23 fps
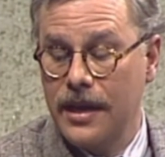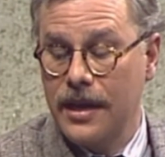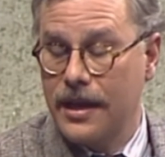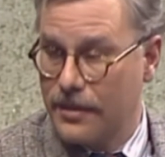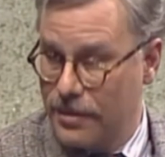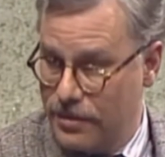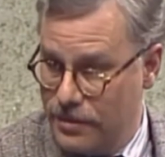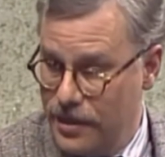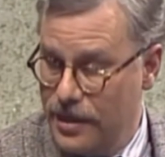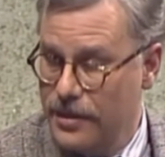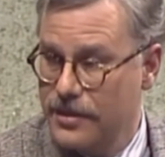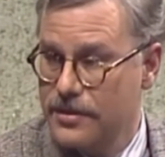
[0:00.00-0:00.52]
and I
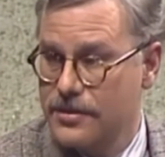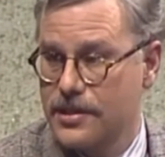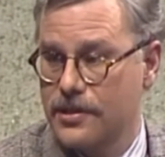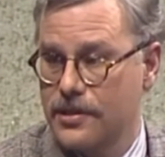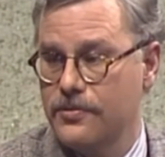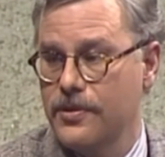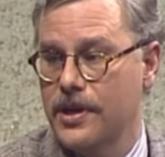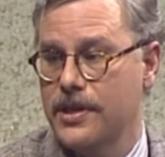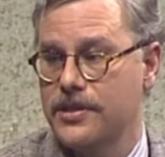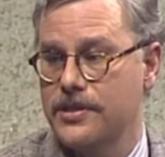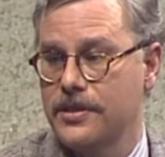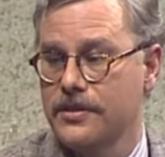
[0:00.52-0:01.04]
think it's a
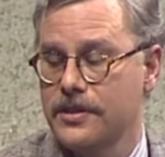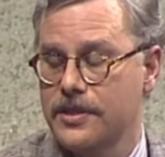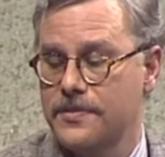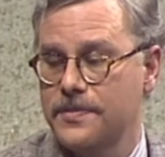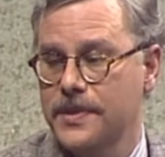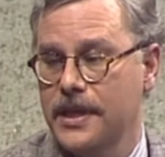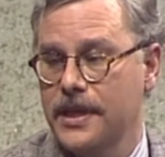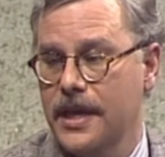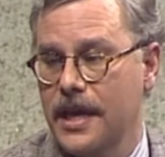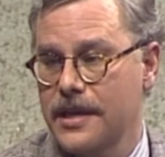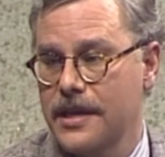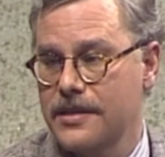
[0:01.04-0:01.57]
question that's
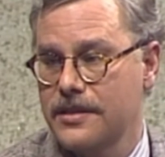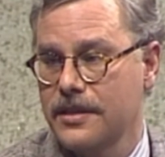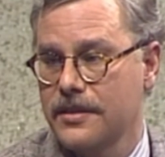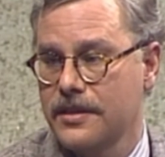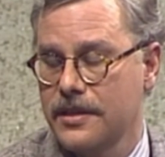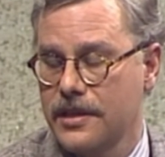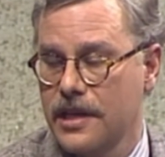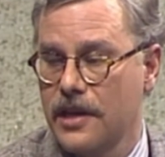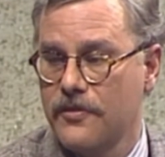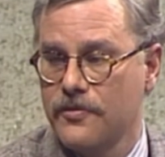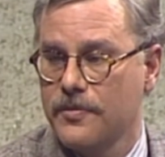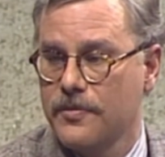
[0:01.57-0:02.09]
being asked
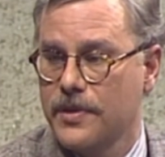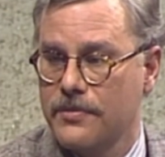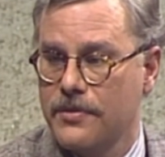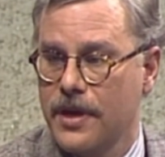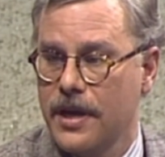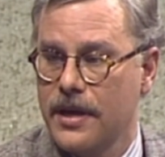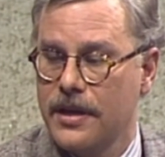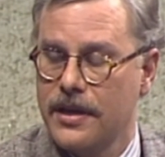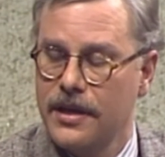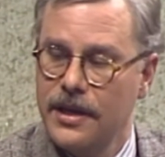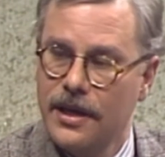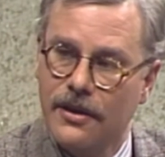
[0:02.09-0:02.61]
in the government
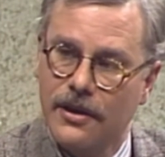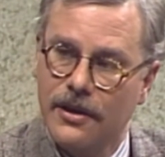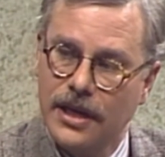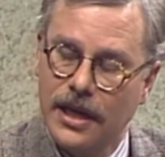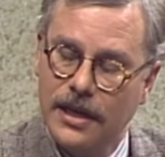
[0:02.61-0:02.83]
right now.